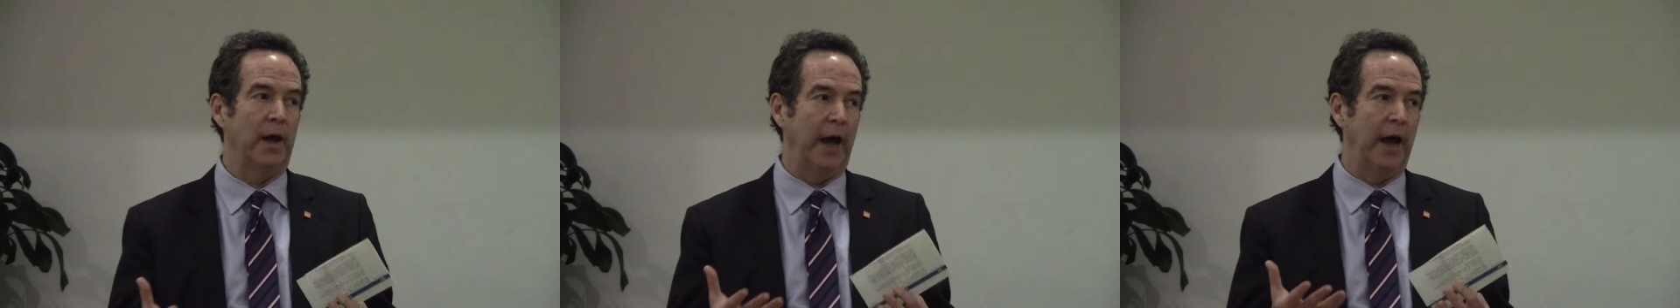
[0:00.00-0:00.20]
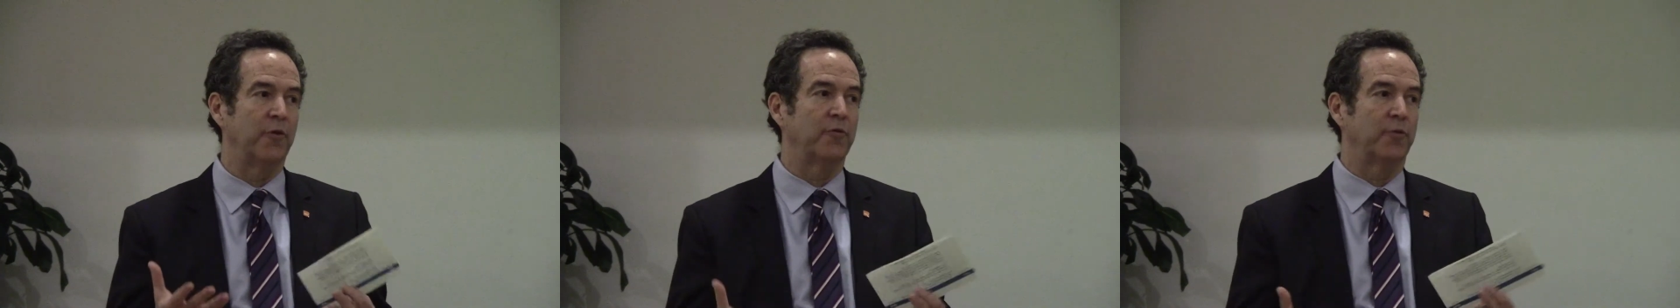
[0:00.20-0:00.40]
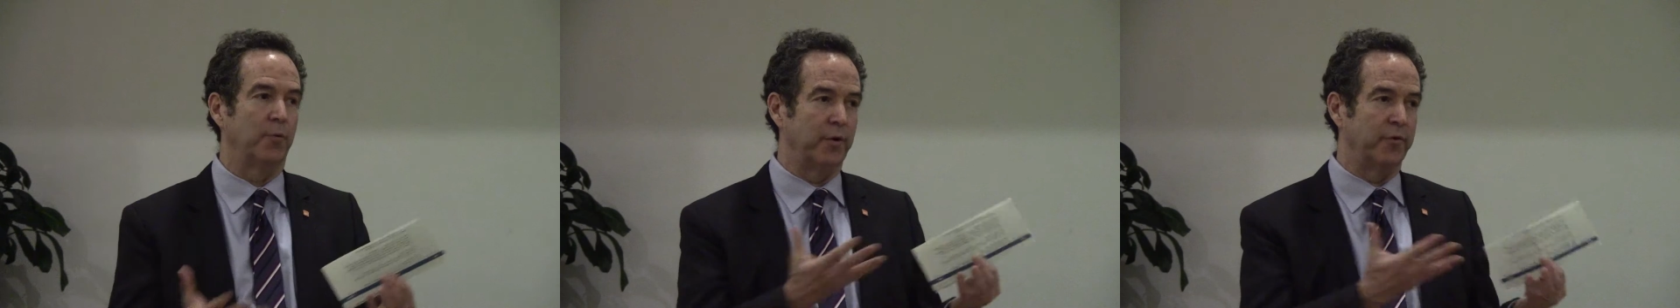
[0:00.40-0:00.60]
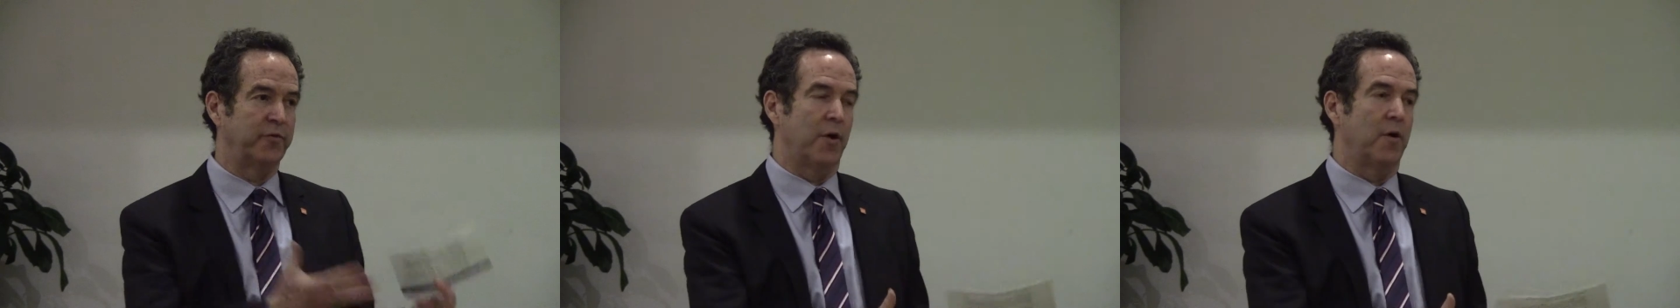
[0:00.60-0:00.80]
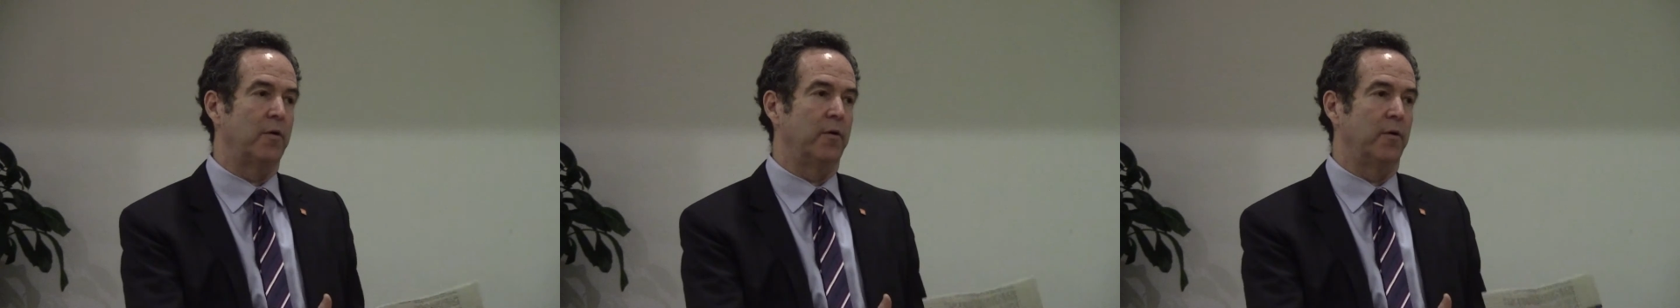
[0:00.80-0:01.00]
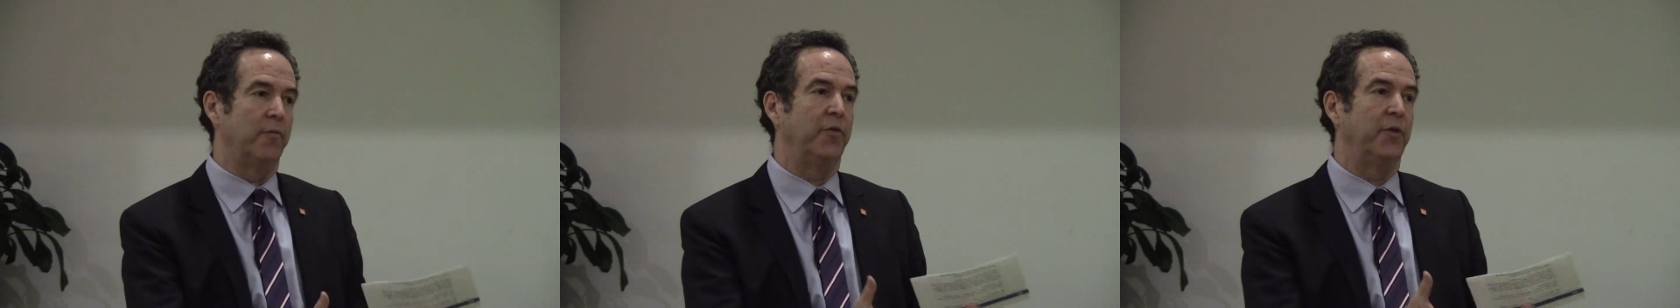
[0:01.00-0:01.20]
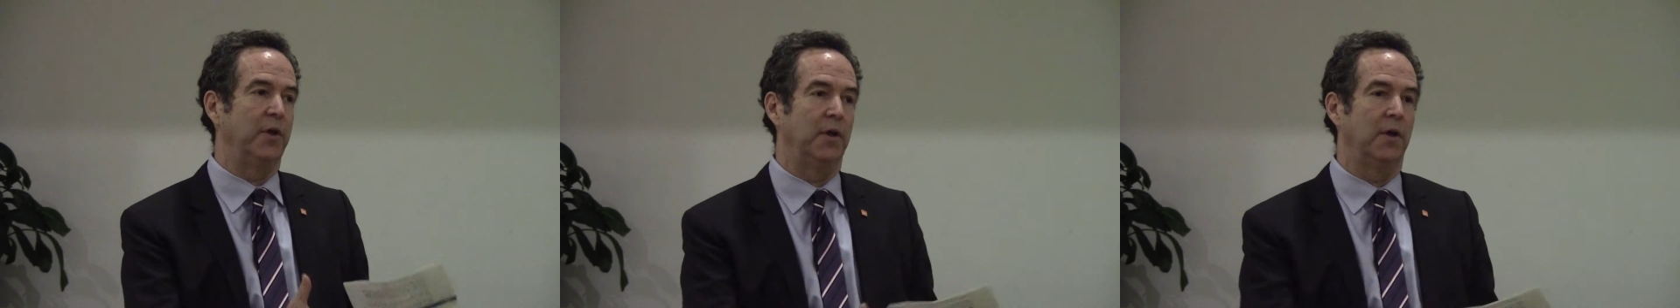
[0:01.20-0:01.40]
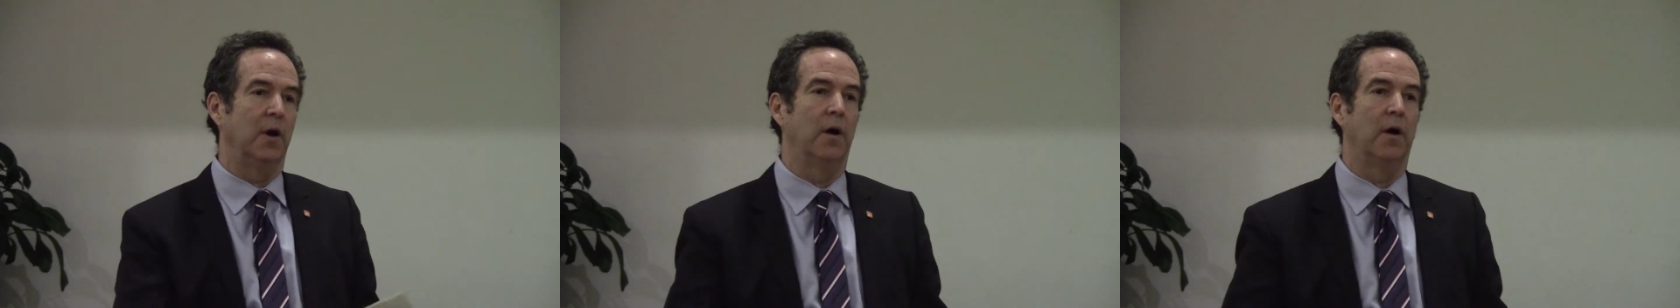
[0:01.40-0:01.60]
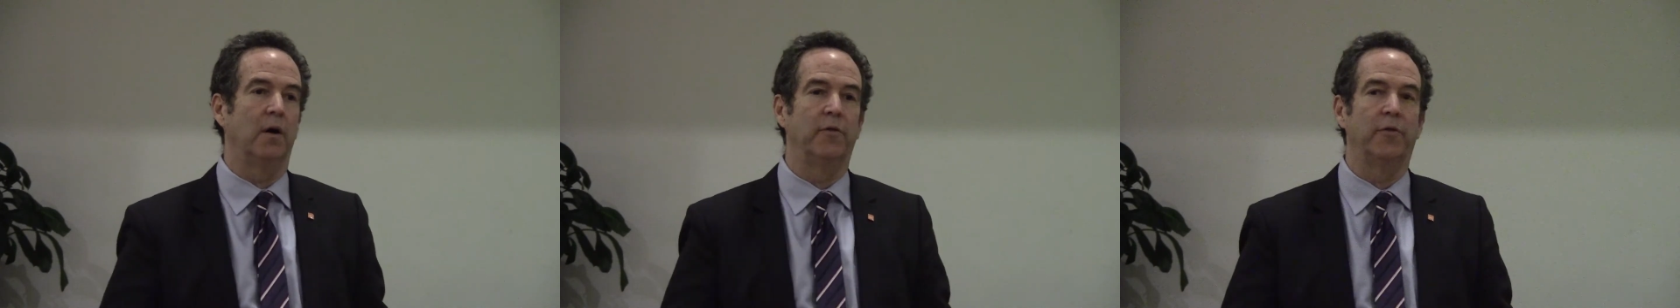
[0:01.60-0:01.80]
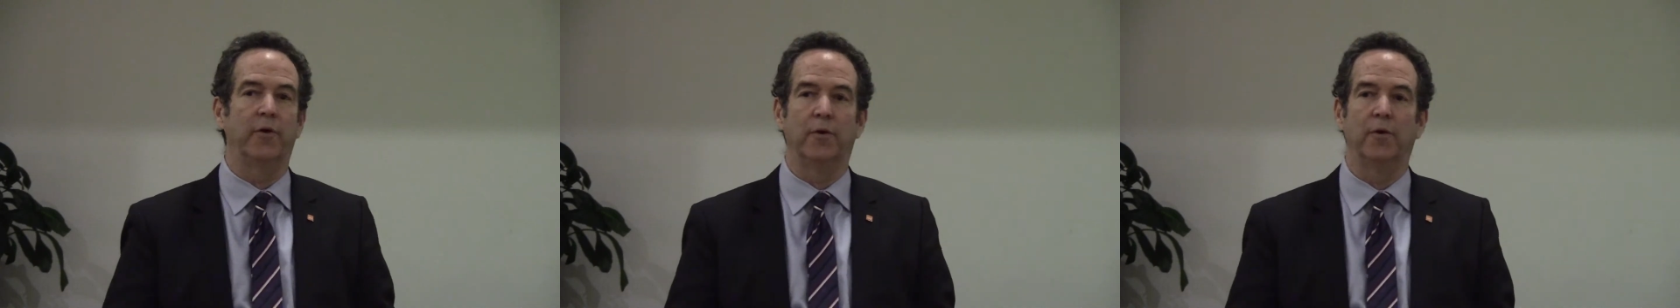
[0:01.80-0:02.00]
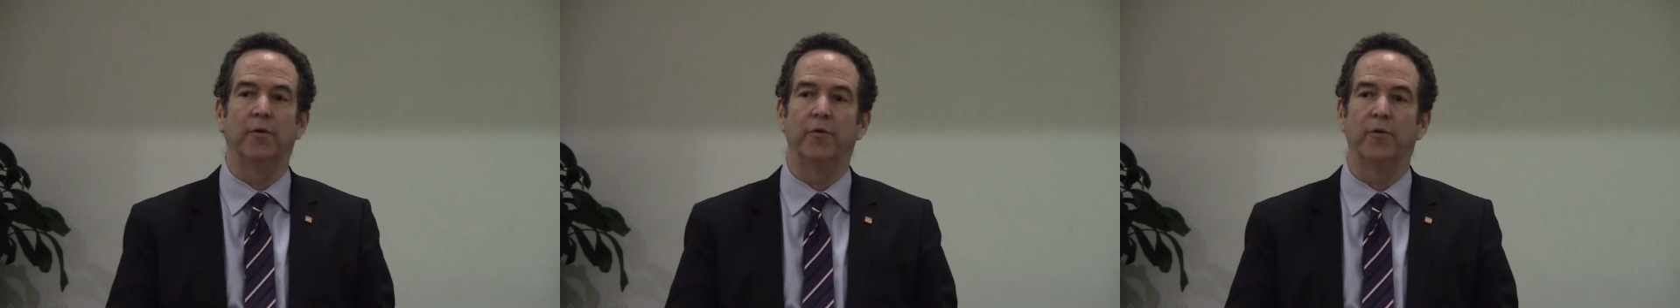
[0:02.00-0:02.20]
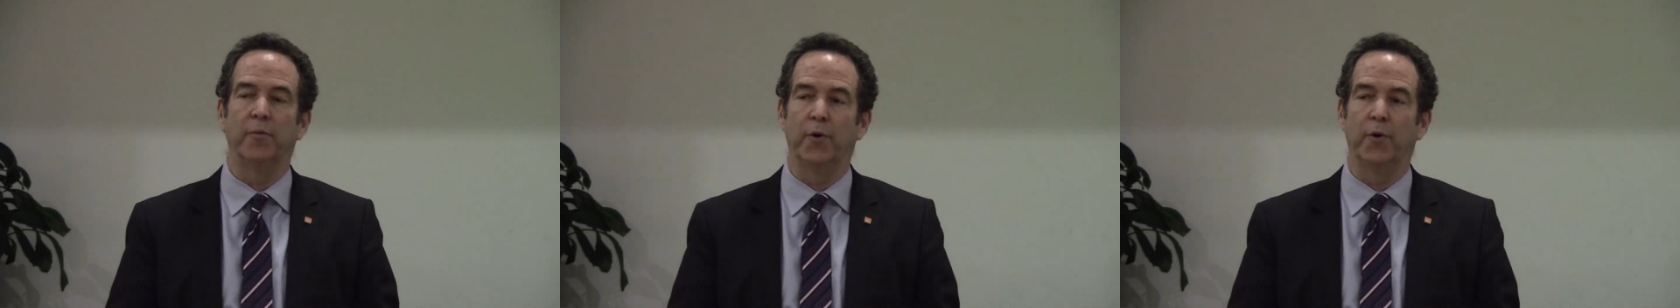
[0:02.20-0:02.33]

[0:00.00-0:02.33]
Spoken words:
as a result of the